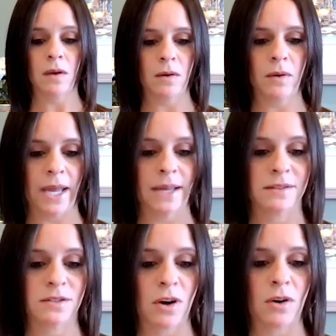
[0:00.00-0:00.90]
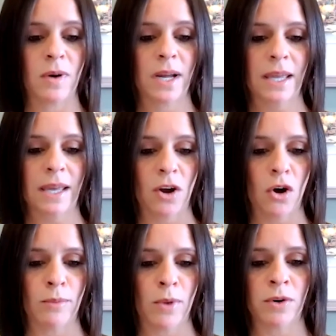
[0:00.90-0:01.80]
Okay, so can
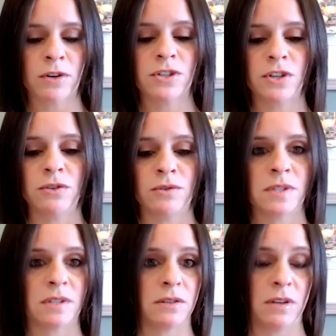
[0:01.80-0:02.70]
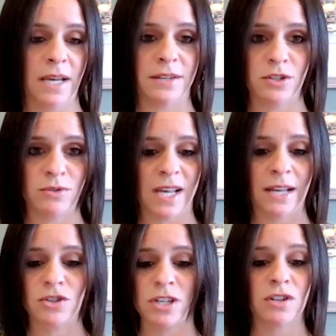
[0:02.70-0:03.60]
homeowners use, as you
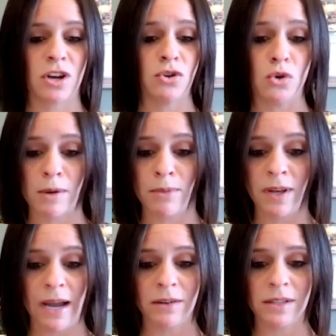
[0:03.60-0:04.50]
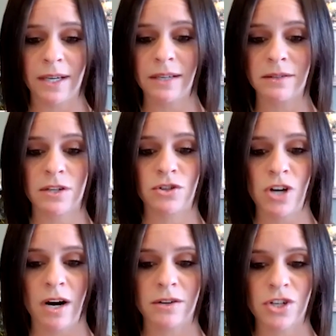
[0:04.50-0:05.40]
said, just a normal outlet to
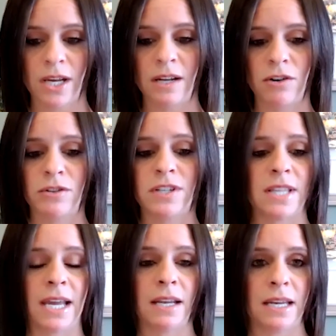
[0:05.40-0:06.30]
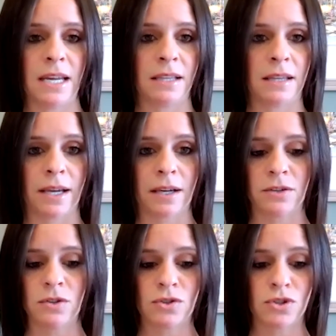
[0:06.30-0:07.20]
charge it, or do they need like a
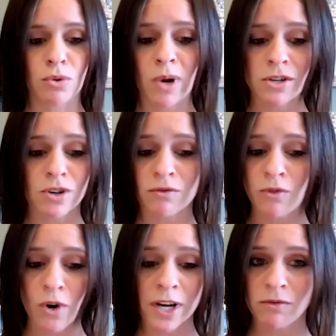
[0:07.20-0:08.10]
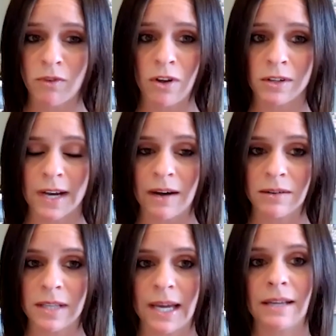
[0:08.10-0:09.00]
240-volt
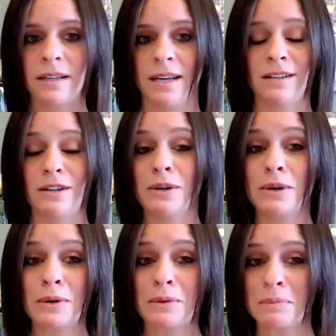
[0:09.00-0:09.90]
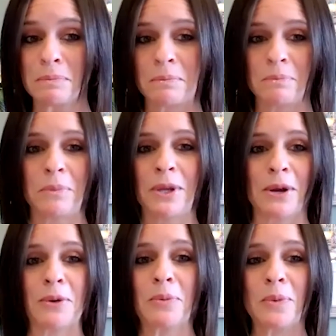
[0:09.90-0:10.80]
outlet?
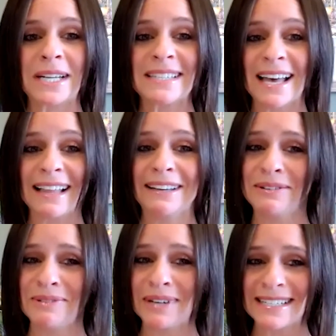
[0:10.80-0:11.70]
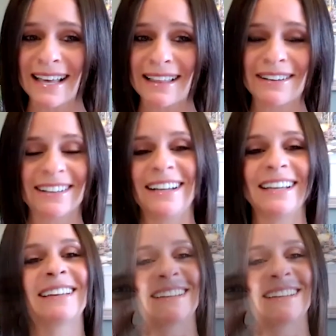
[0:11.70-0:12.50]
What does that what does that look like?